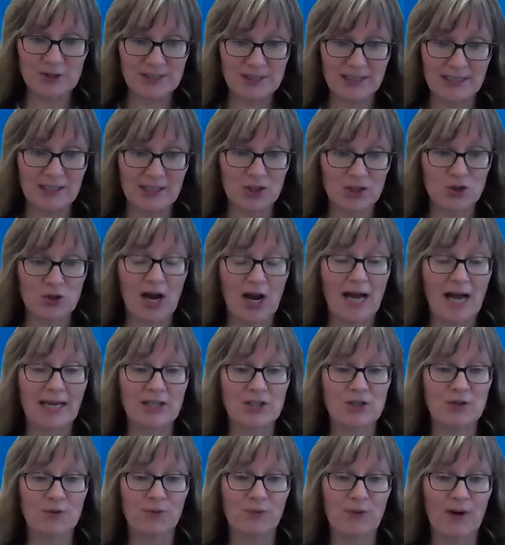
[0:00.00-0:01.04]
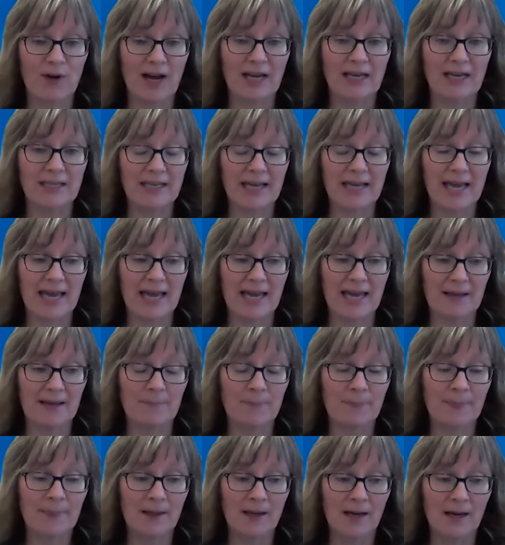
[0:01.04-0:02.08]
in trying to find a
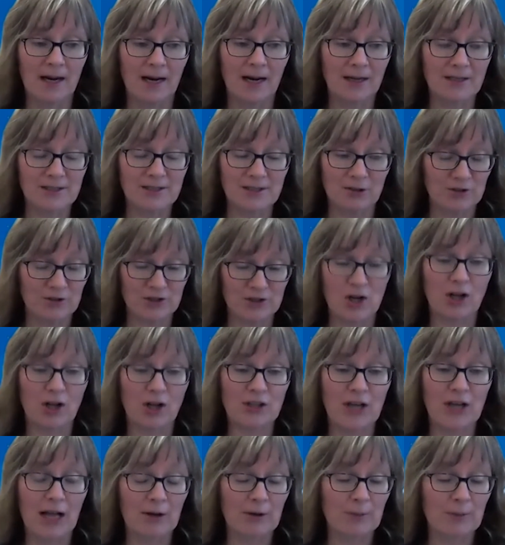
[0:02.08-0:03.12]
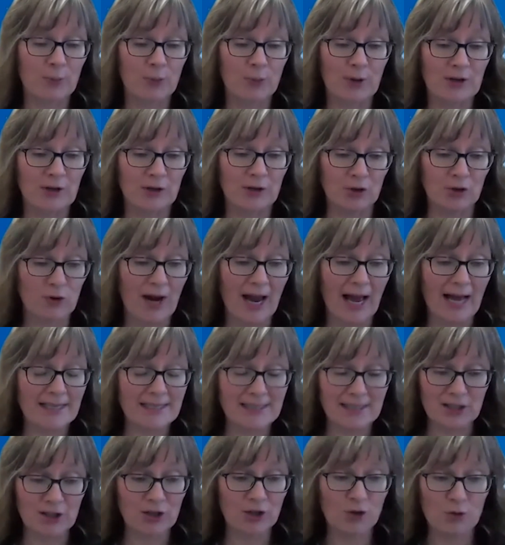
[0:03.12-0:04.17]
salt tolerant perennial grass
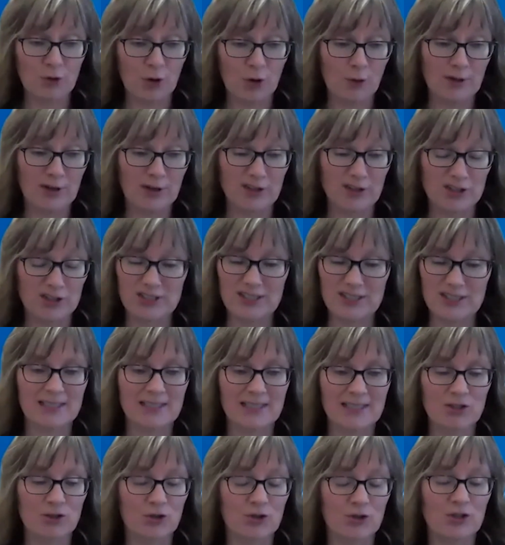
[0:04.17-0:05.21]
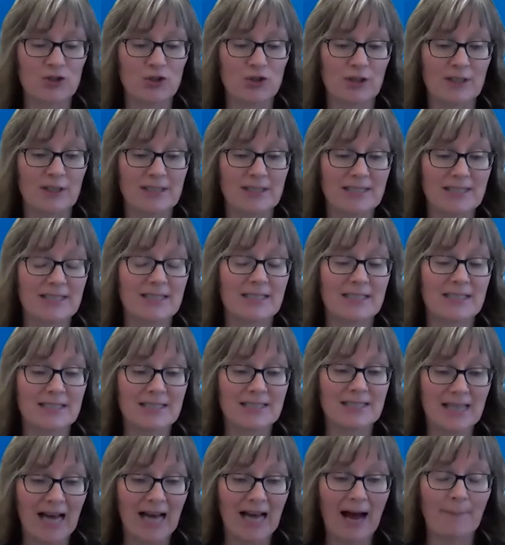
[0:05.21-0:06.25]
that can grow here just to sort of
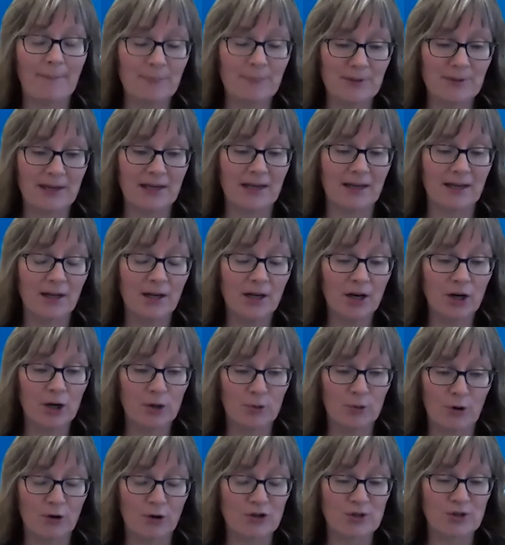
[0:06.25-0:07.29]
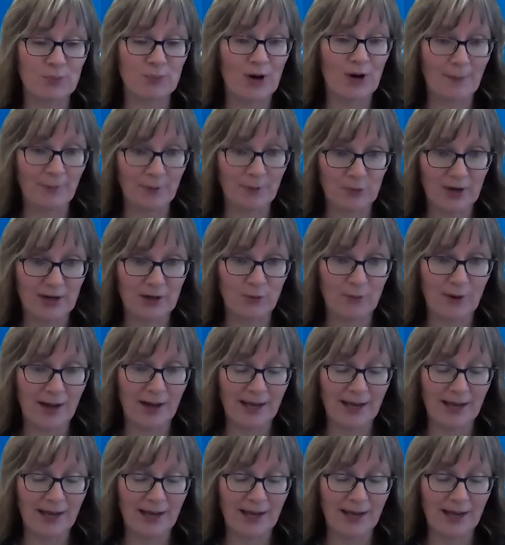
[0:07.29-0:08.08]
stop the erosion problem right away?